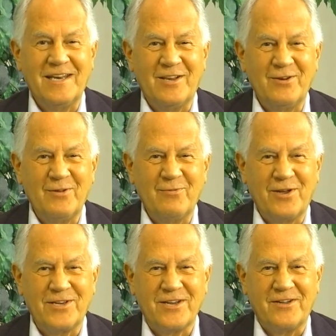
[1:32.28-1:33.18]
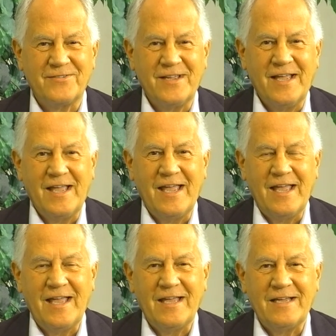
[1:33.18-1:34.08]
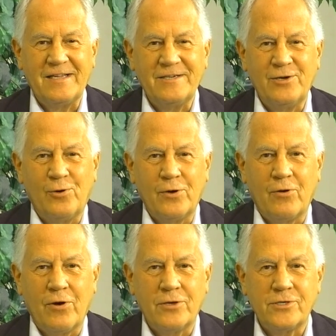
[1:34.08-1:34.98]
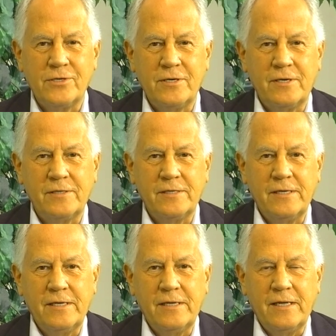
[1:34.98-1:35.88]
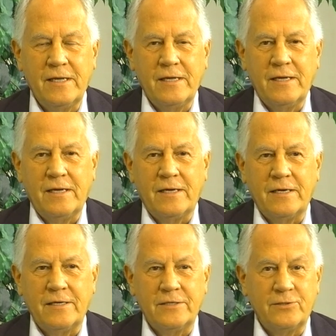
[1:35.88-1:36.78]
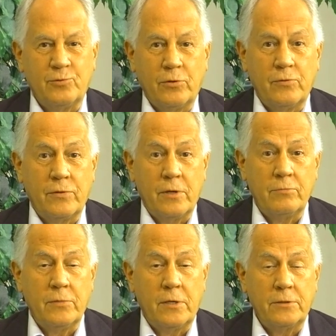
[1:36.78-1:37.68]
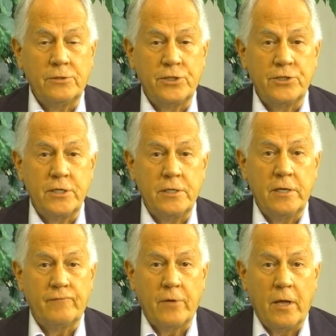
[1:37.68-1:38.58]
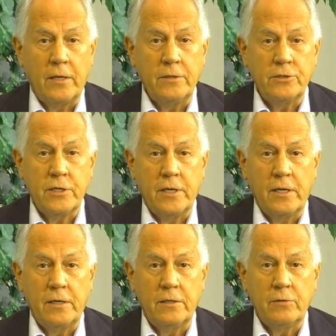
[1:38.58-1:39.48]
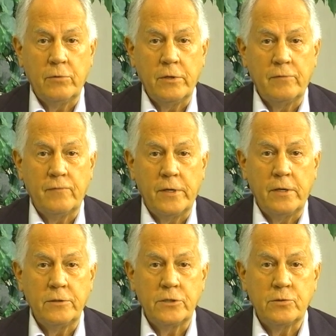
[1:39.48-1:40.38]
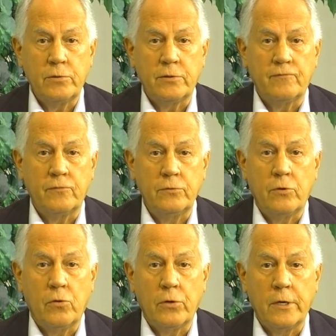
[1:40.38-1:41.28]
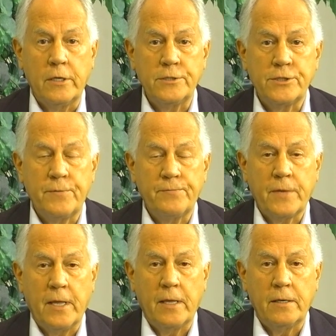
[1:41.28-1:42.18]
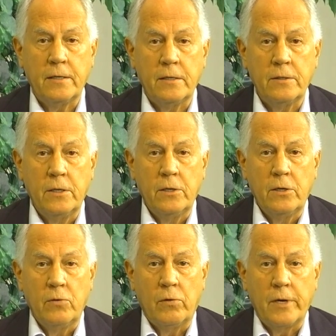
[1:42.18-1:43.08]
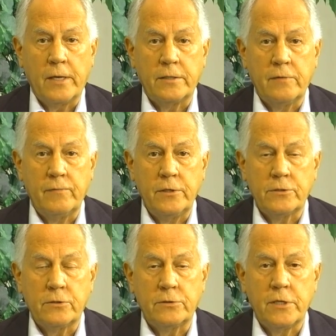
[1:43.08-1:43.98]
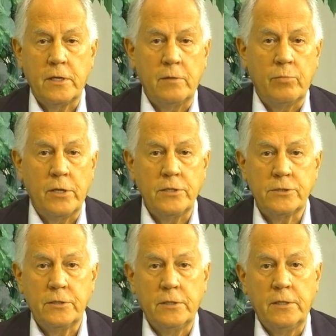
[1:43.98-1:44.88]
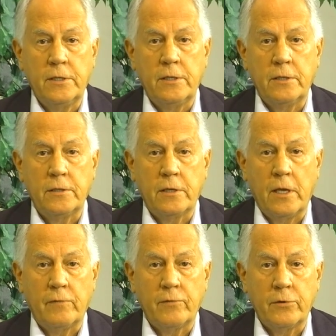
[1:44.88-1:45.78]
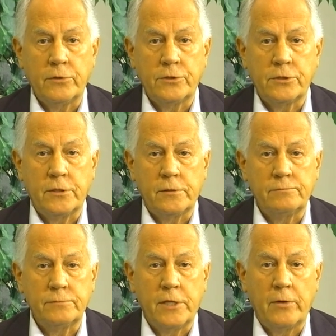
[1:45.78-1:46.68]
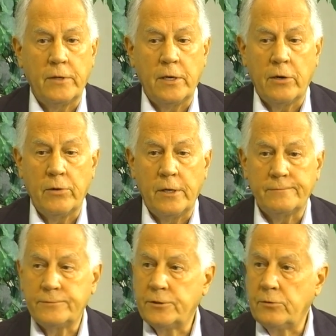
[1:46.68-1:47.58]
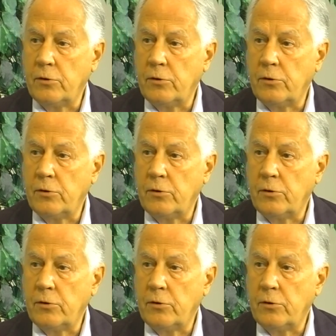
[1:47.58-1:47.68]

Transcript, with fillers: including myself. And, uh, Noah Crossman, uh, uh, has worked with them uh, since he left college, and uh, we're going to find out just what the food corps is and what activities are taking place in the Calaveras County area. So,